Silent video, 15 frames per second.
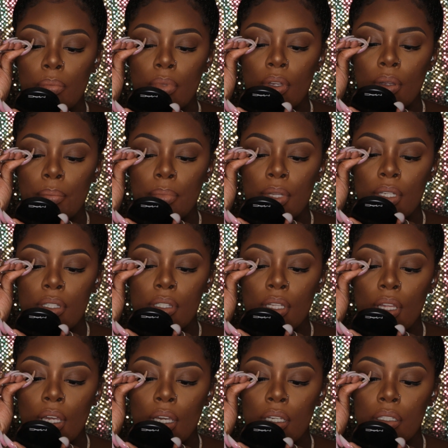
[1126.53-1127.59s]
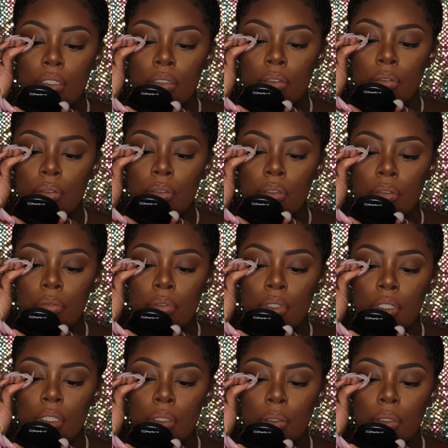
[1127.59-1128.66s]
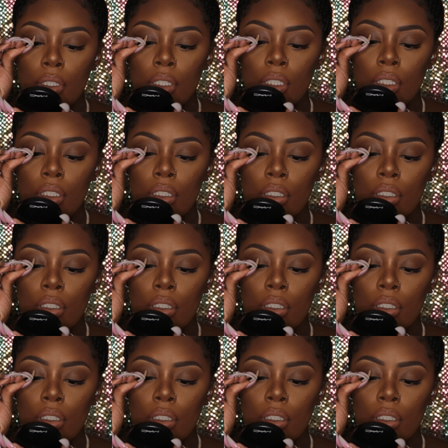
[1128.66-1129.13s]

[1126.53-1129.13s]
Pop this lash on really quick.